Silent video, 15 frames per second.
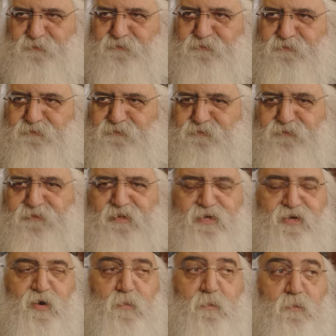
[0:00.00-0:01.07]
And
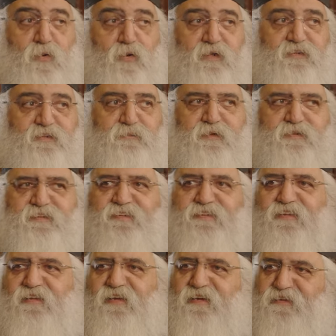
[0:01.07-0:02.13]
then the
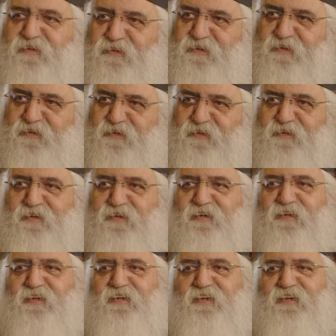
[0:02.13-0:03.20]
Kiev Church
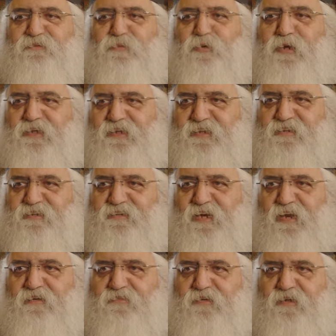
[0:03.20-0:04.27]
went through
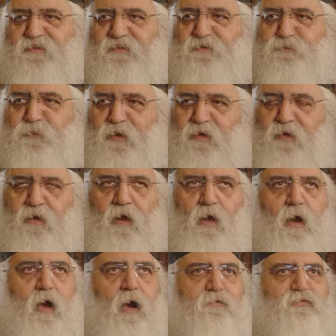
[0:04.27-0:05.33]
trials with
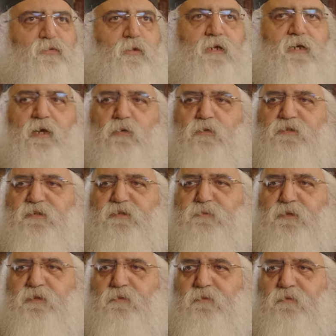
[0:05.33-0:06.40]
the Patriarch
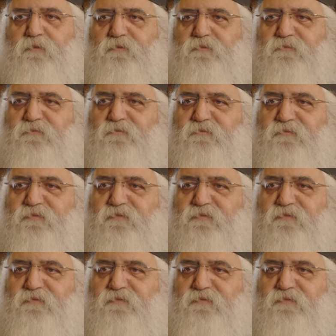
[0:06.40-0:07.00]
Philaret.